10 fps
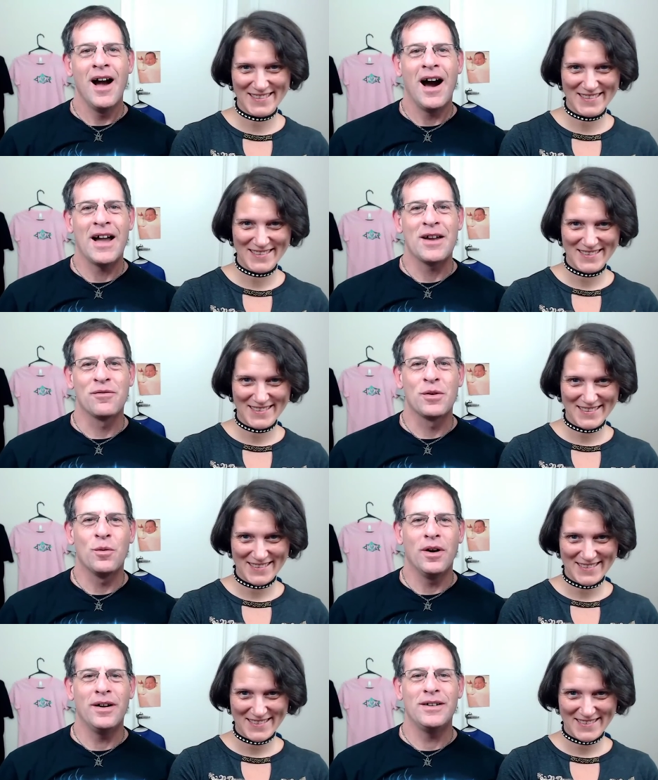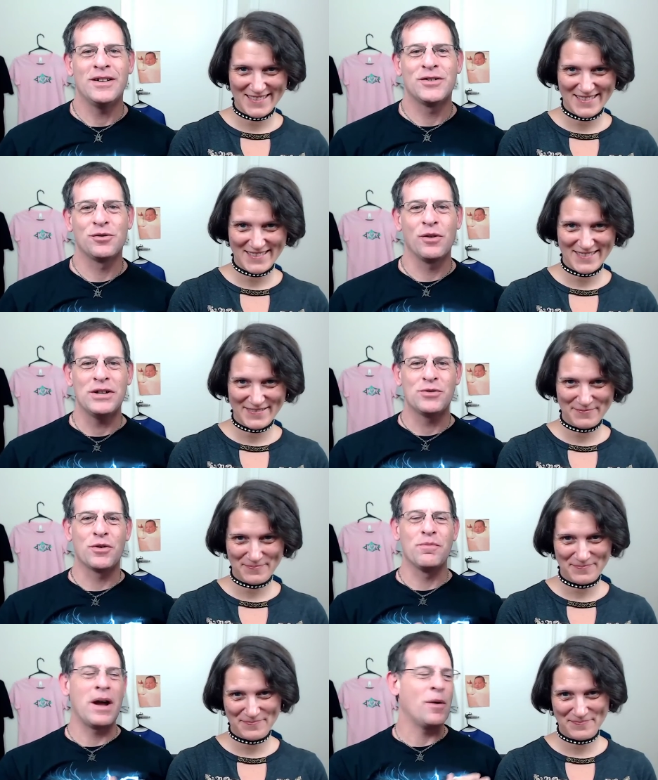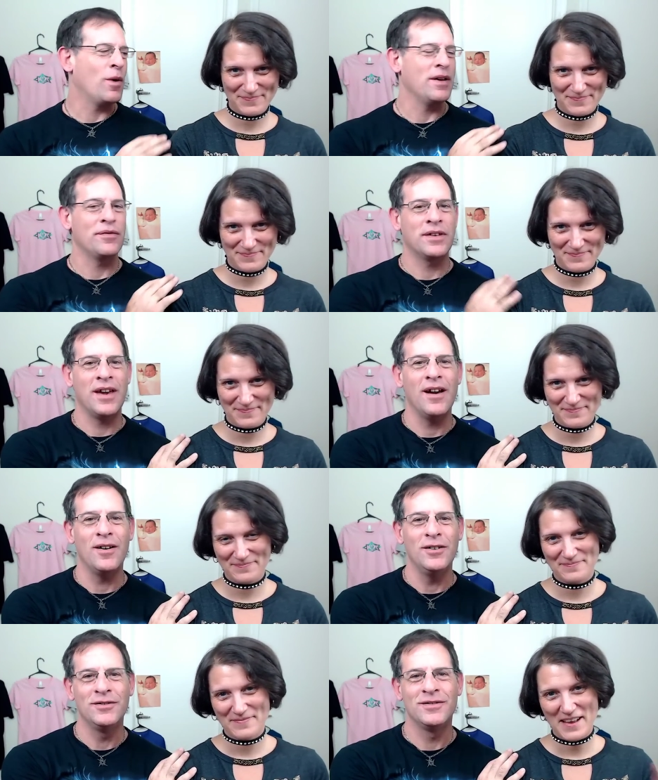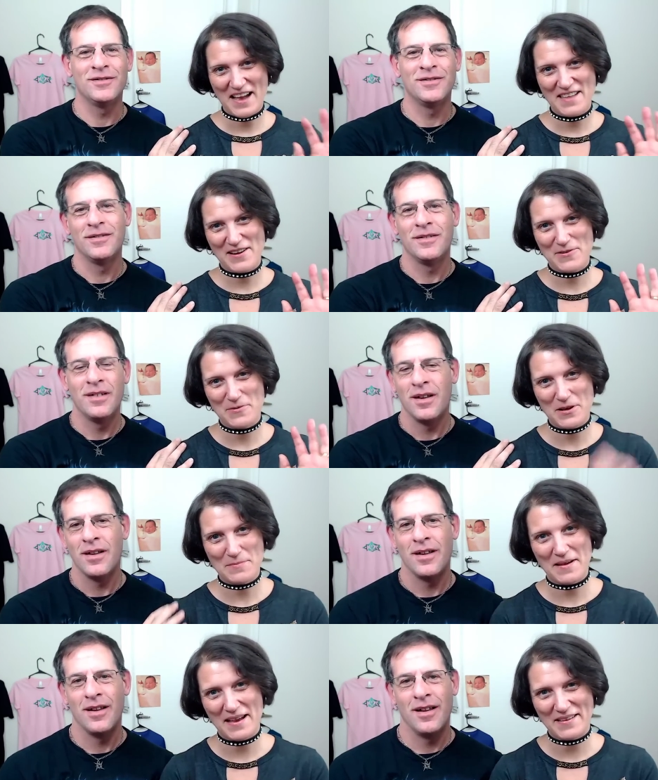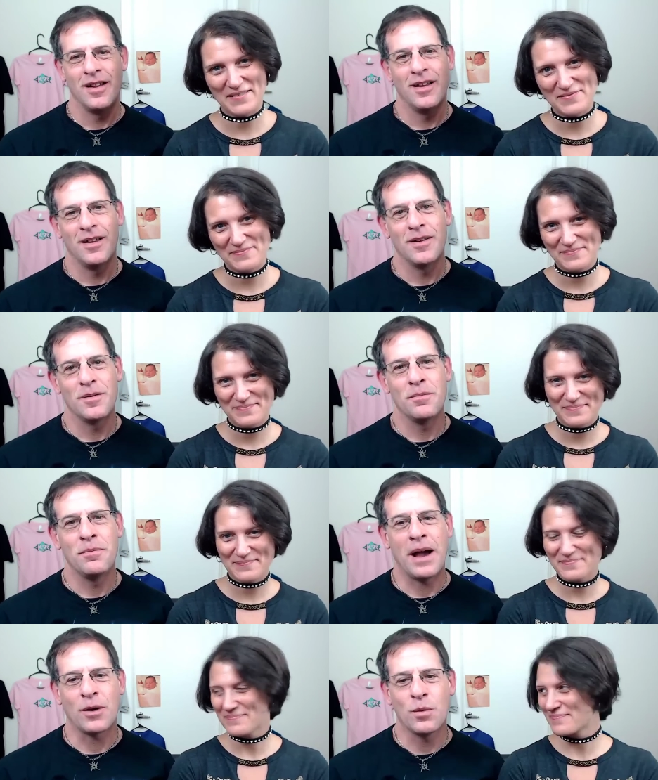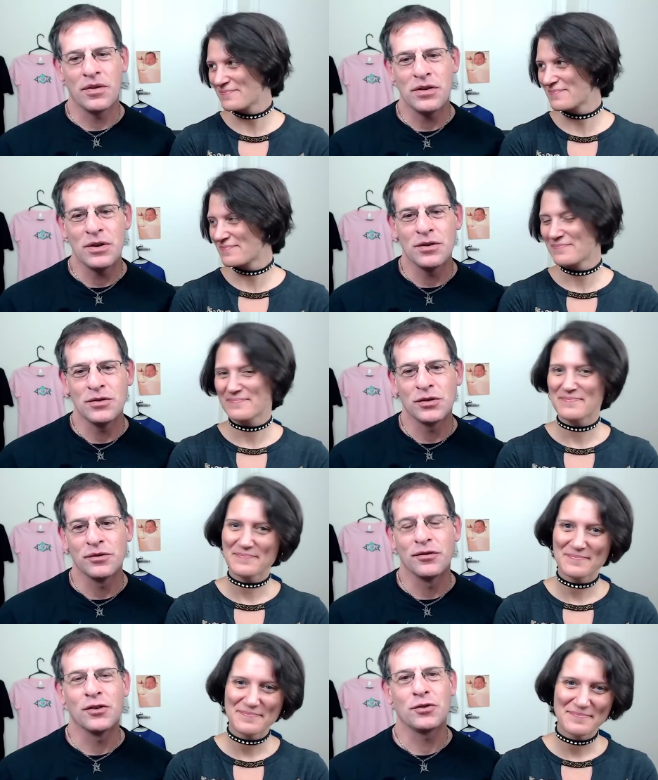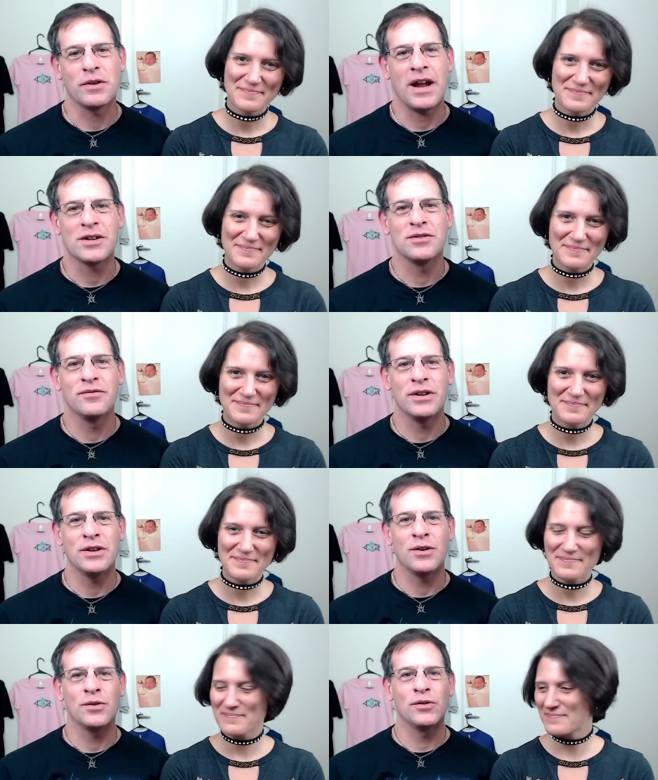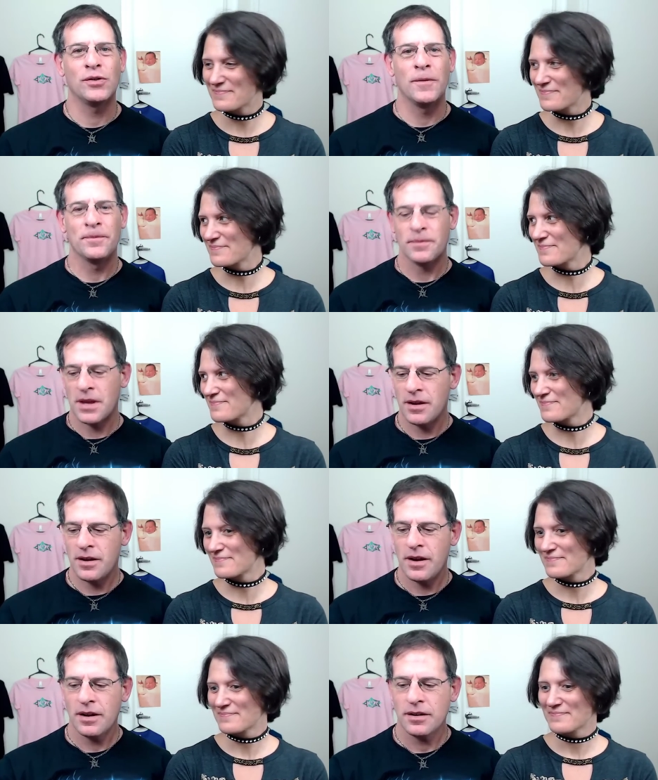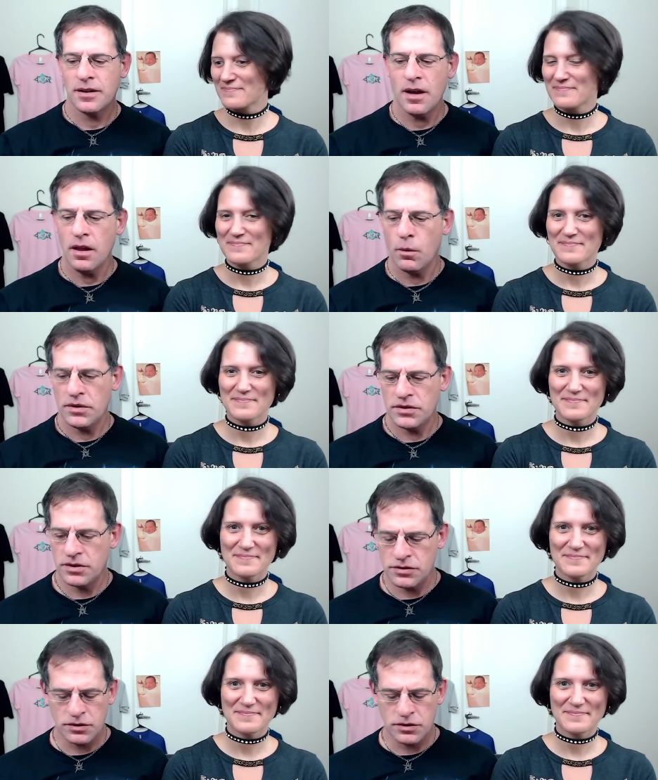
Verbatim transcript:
Speaker 1: Hi, everyone. It's Rich with my wife, Kel.
Speaker 2: Hi there. Welcome back.
Speaker 1: Back with you to do some first reaction videos. Kel, I wanted to do